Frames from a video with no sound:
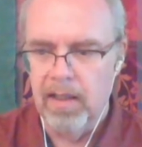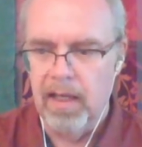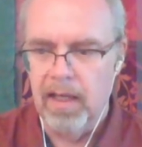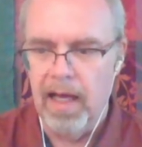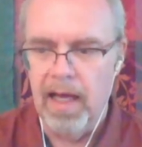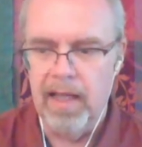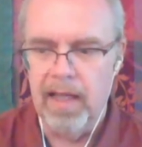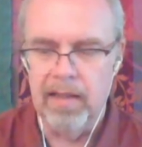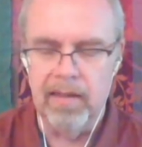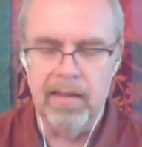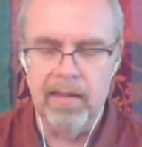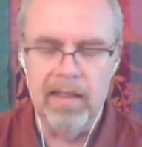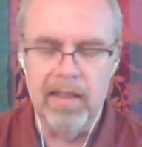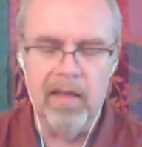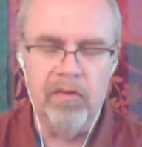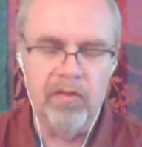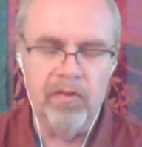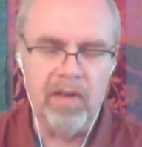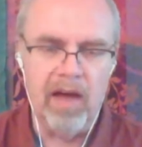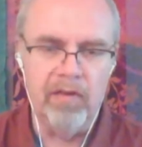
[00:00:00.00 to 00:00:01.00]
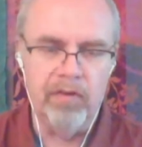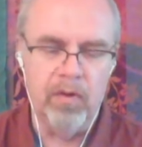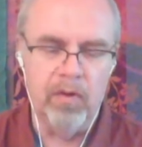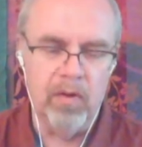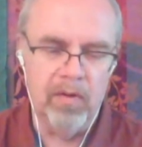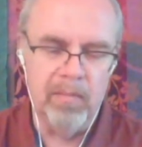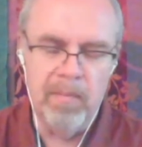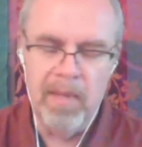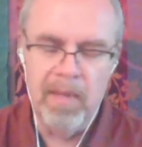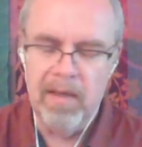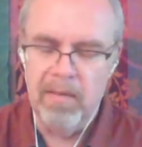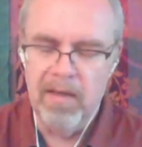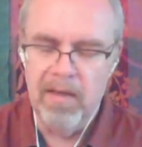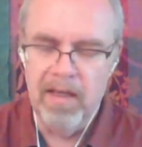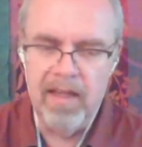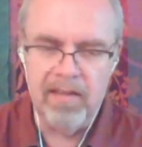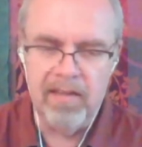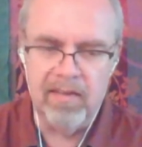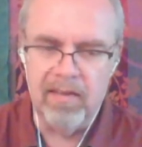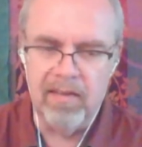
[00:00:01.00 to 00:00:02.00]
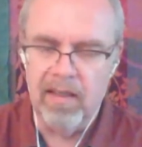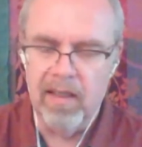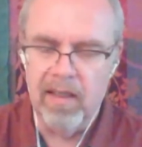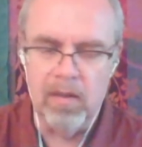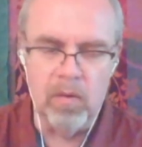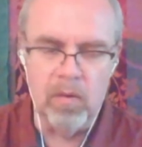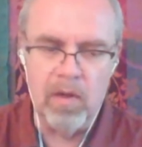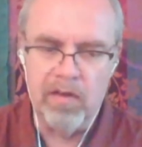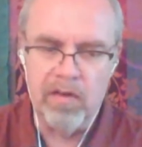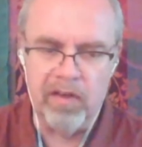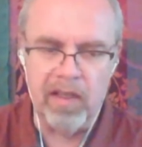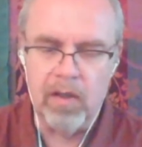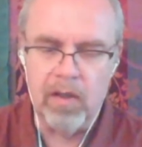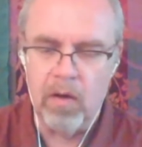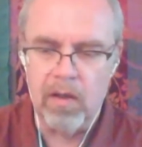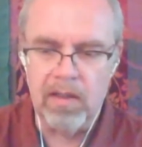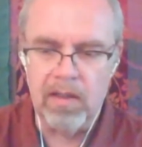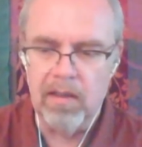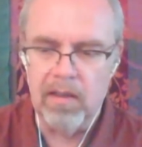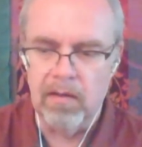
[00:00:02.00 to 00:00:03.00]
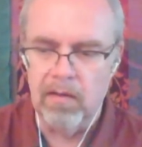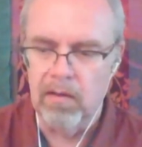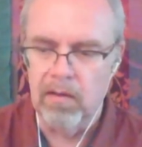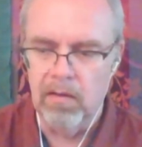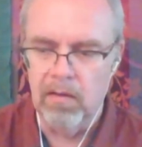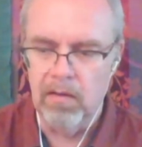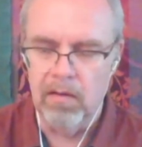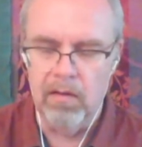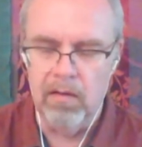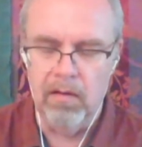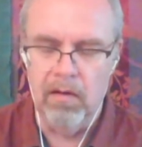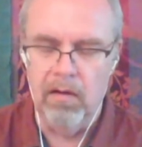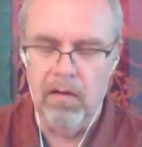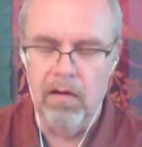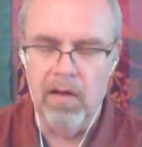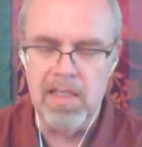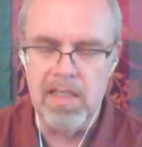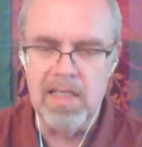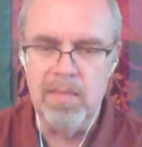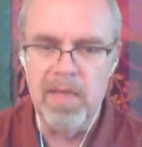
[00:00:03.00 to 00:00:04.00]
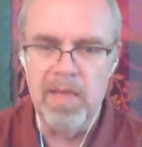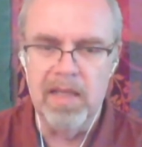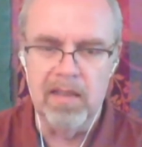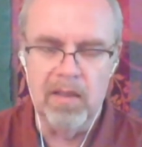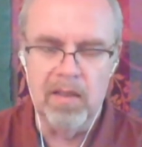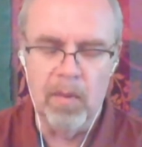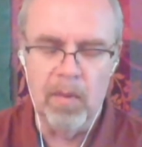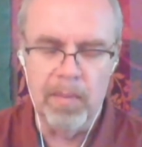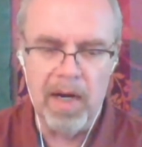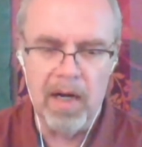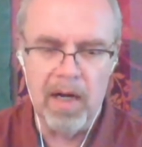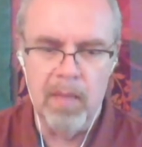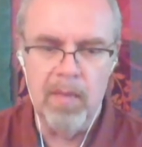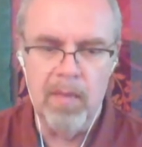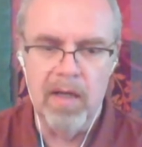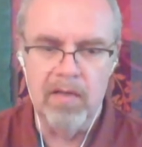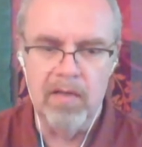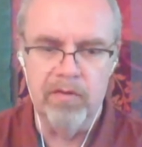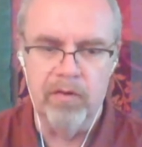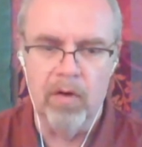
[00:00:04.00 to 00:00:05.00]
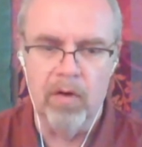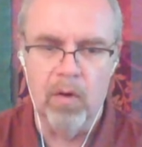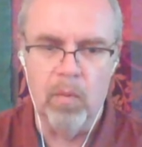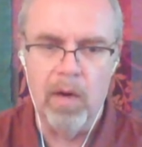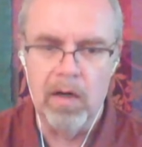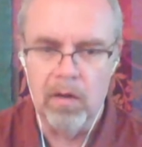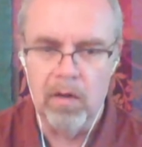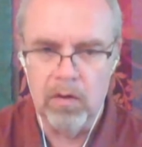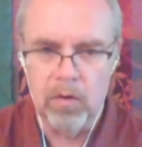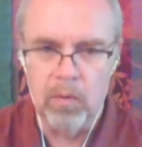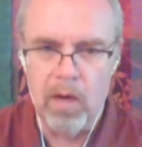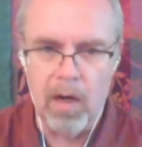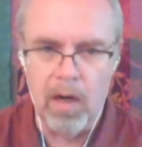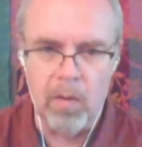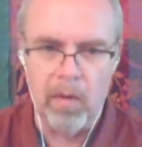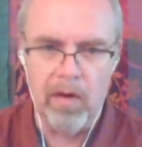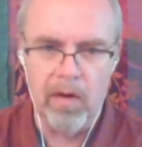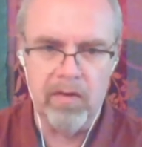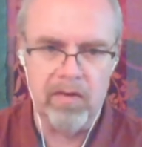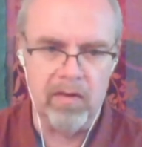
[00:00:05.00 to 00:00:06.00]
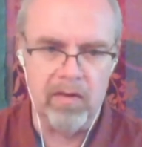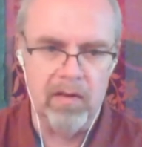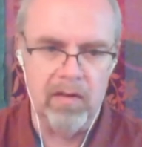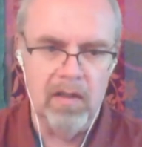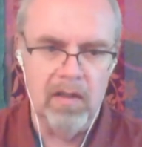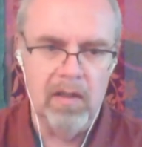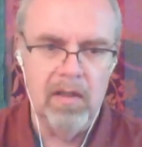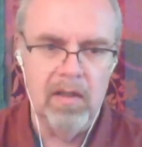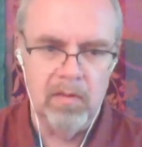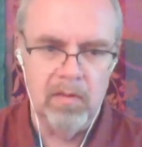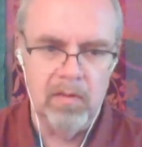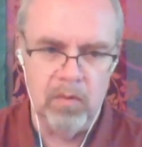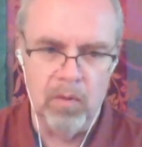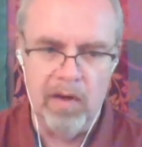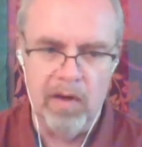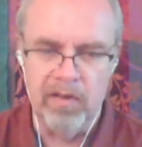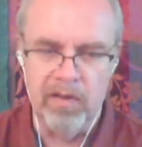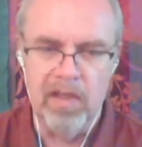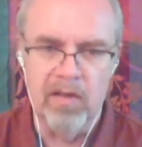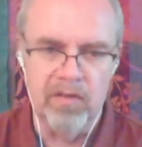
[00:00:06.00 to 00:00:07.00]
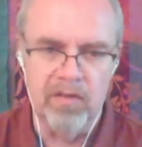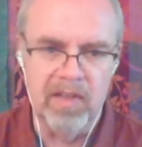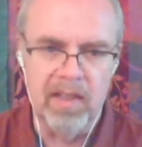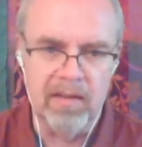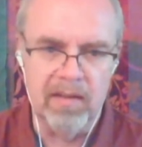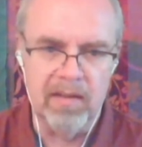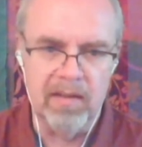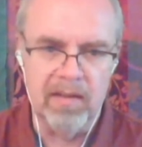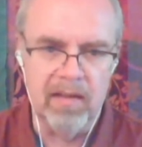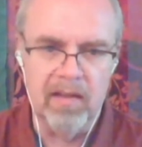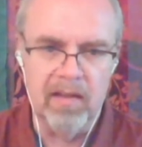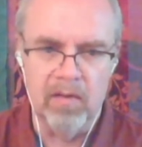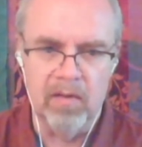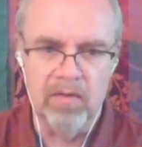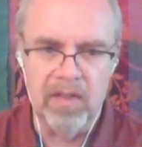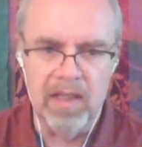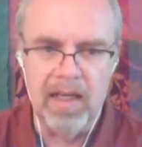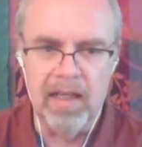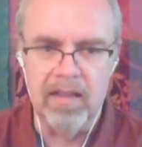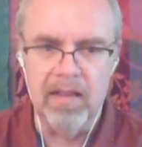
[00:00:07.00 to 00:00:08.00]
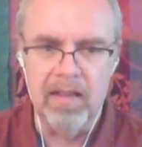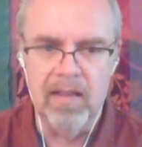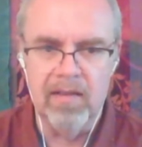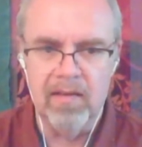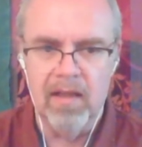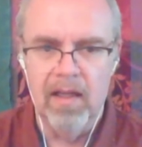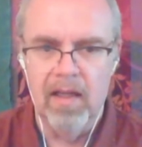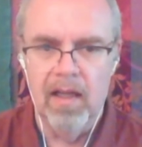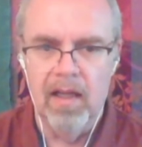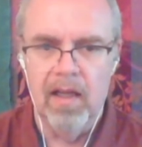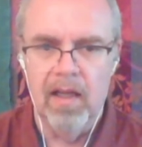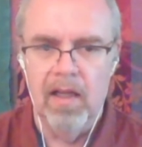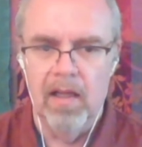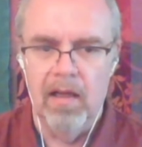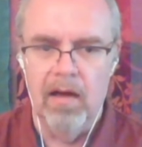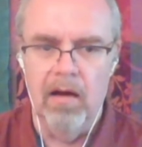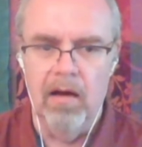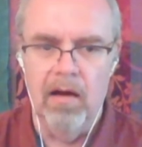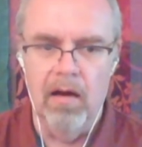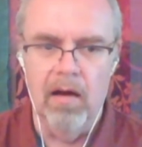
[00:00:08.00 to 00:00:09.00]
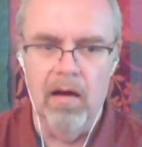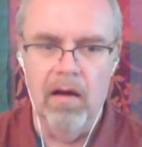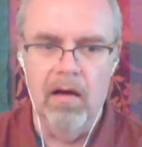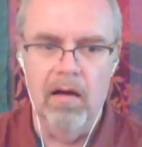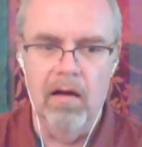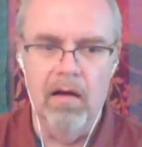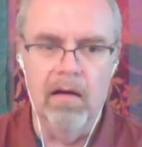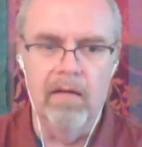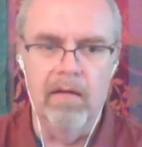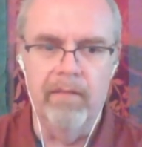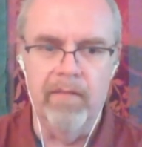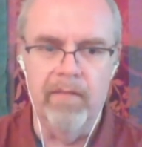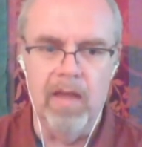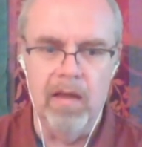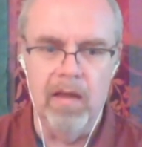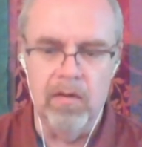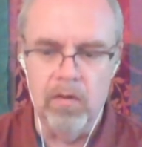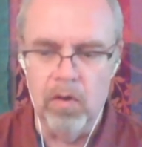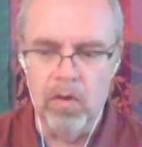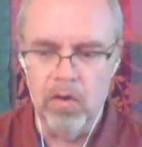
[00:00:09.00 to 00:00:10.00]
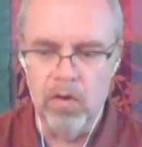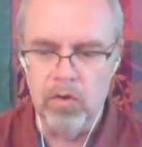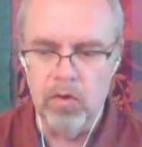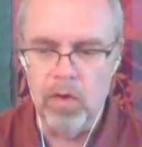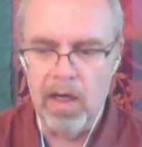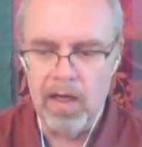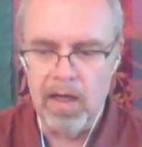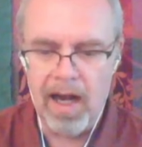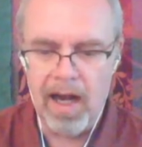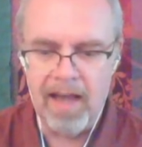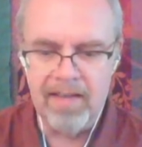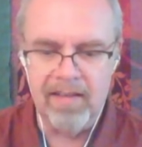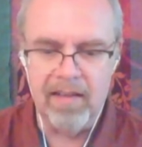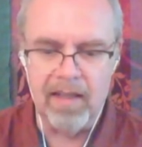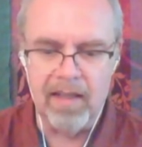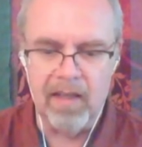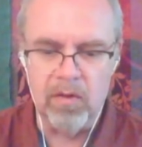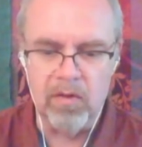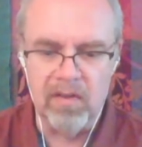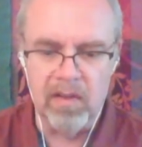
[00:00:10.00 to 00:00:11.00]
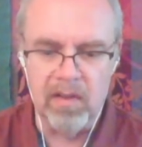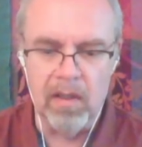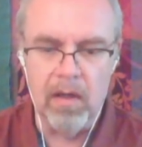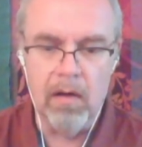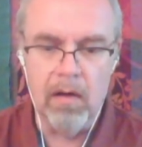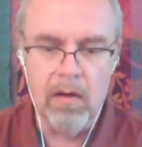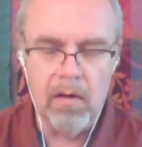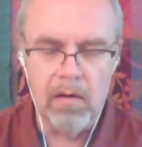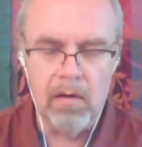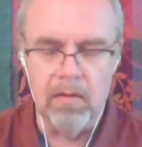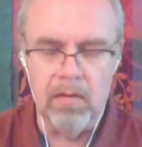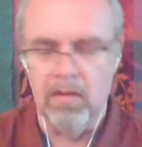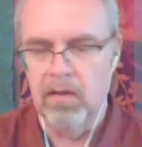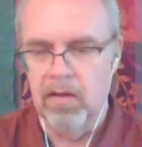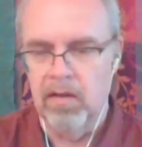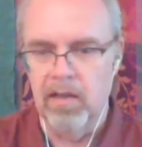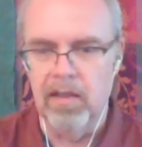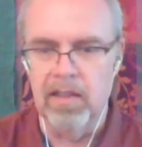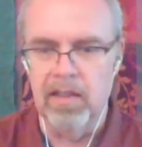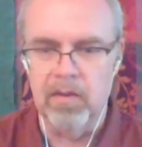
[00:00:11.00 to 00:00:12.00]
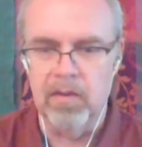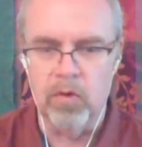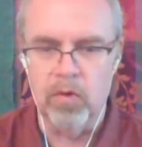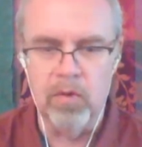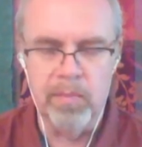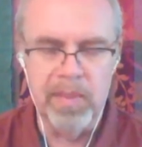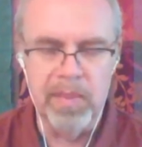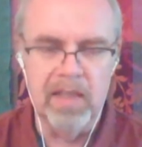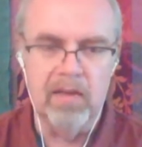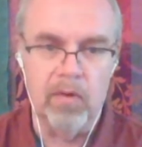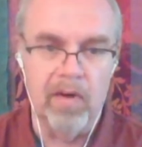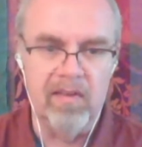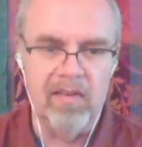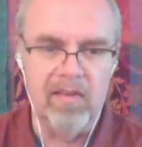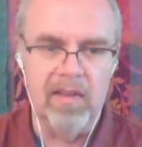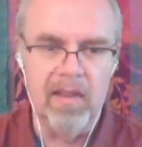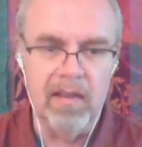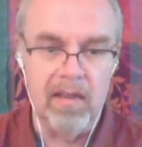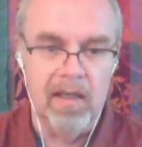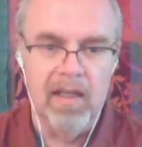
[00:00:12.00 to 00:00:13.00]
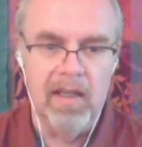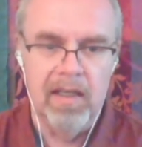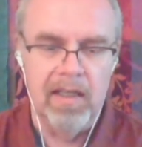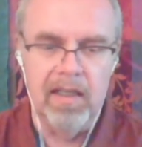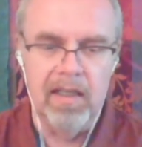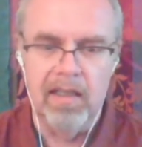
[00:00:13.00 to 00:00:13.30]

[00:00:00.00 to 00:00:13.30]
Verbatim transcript: And if after, let's say, you have recorded uh, a debate in a parliament for one or two hours, to have enough data, something like this, uh, you, you analyze it and you say, oh, it could be interesting.